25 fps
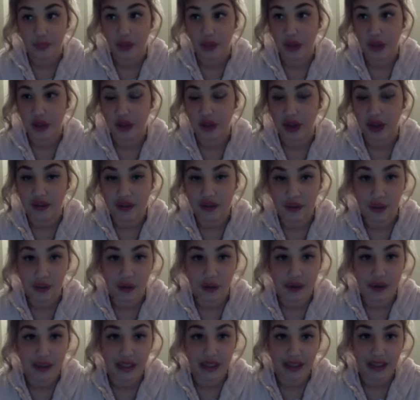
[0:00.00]
you have to
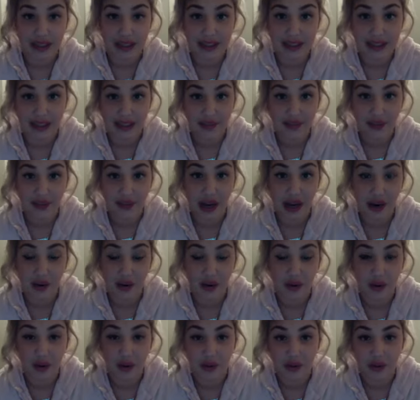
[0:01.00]
post at least every
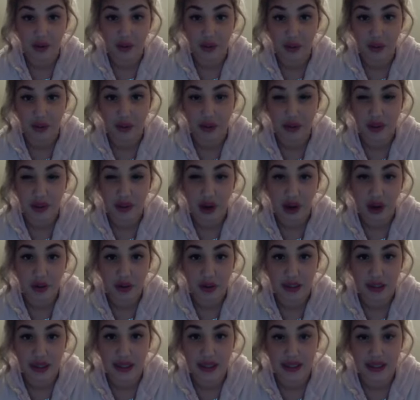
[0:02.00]
hour, every 1 to 2
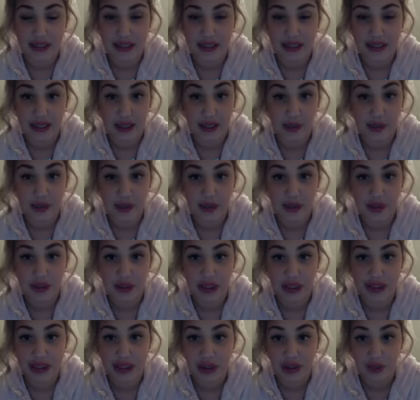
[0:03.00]
hours. I stick in between
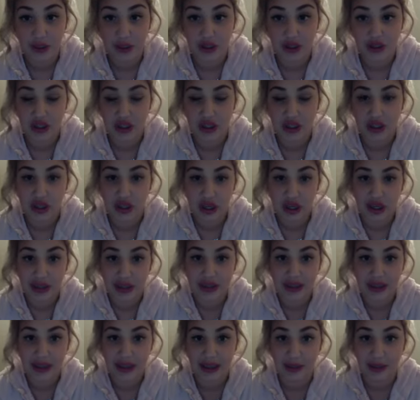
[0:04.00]
that time range. I try
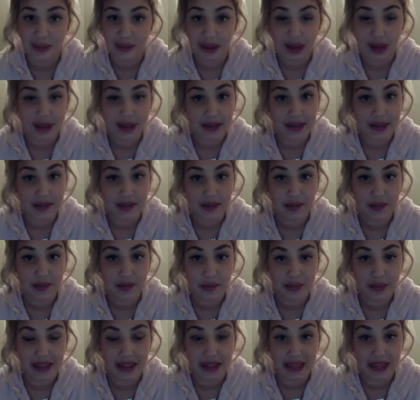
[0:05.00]
not to let it pass
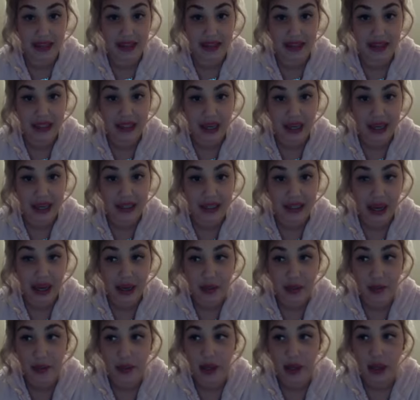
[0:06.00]
besides the
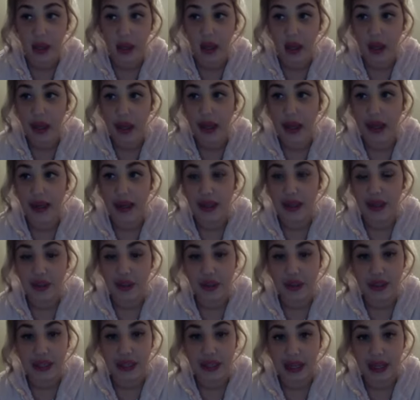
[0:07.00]
nighttime. And as
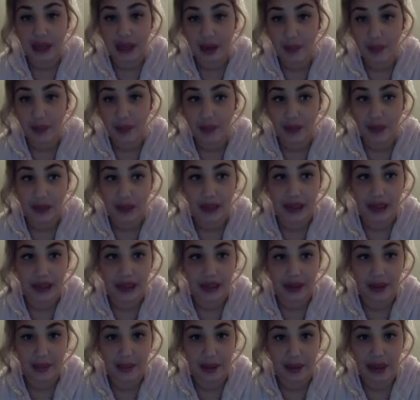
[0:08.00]
soon as I get up,
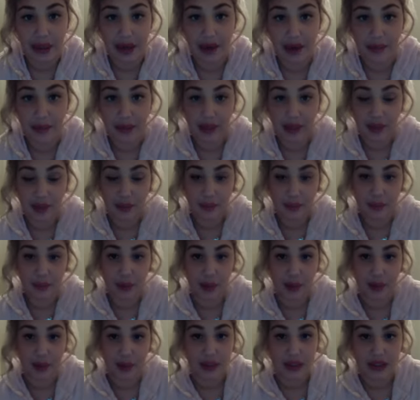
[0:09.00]
laying in bed, I make
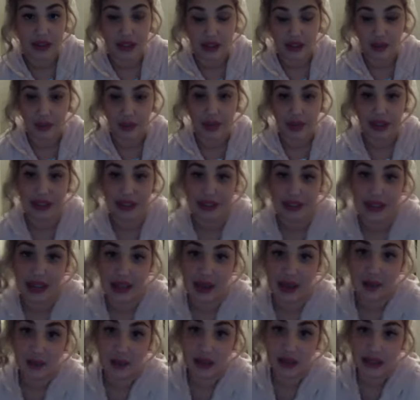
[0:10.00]
a post because of
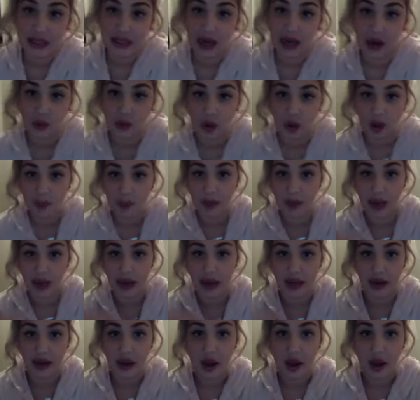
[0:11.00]
that reason. I want my